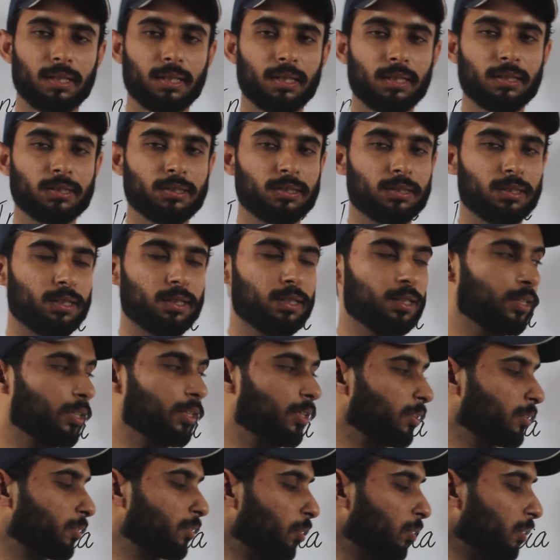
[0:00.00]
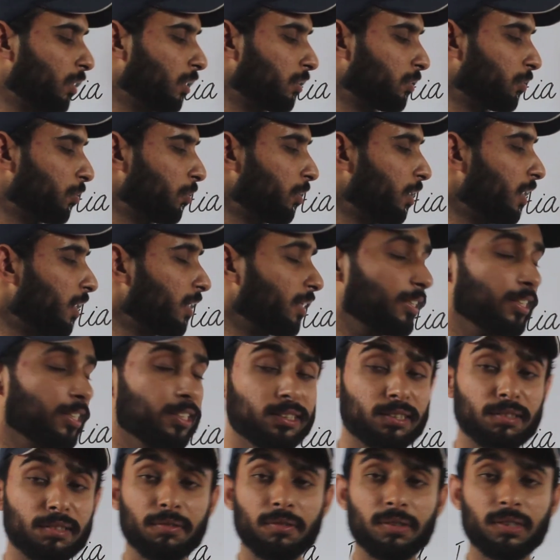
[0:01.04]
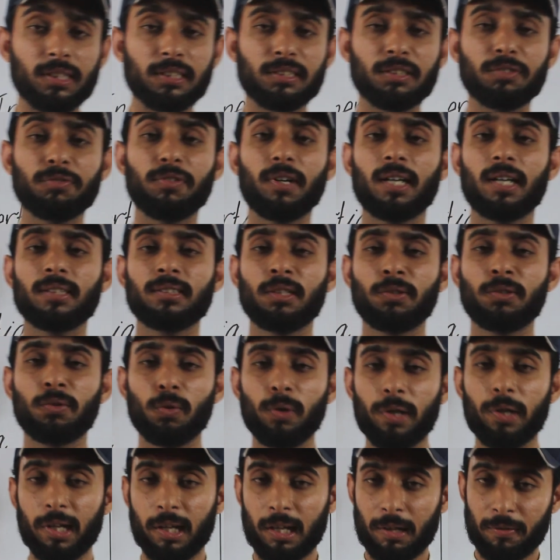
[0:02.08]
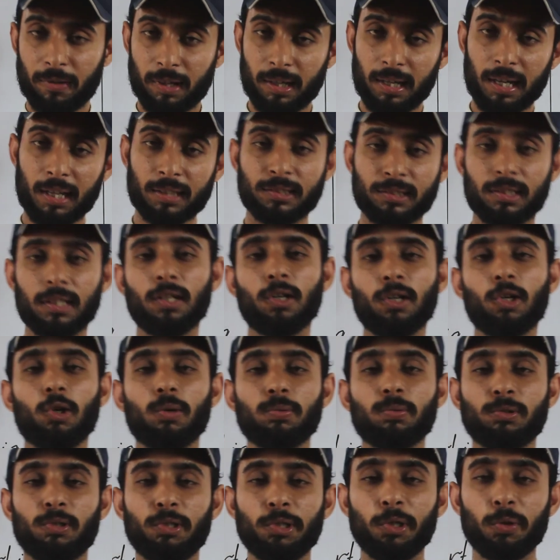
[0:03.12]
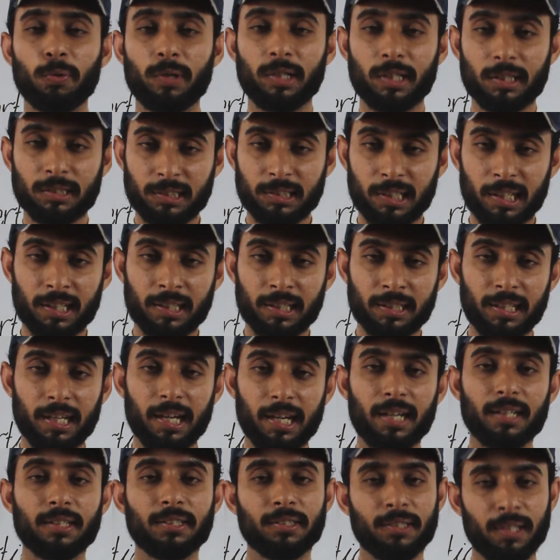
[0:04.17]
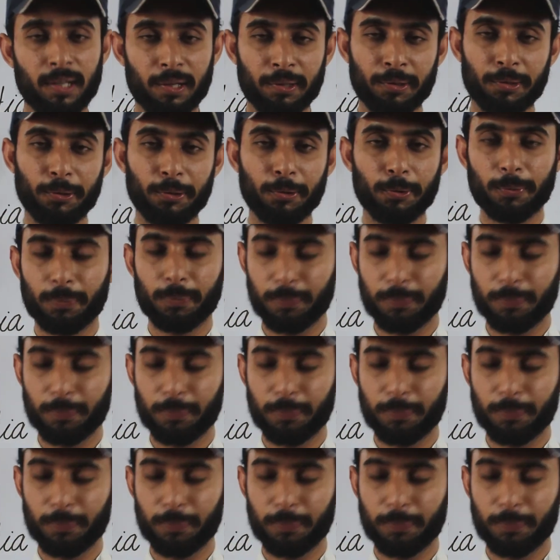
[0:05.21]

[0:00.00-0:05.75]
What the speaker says: so the student, this was today our lecture. Hope so you understand that. Thank you.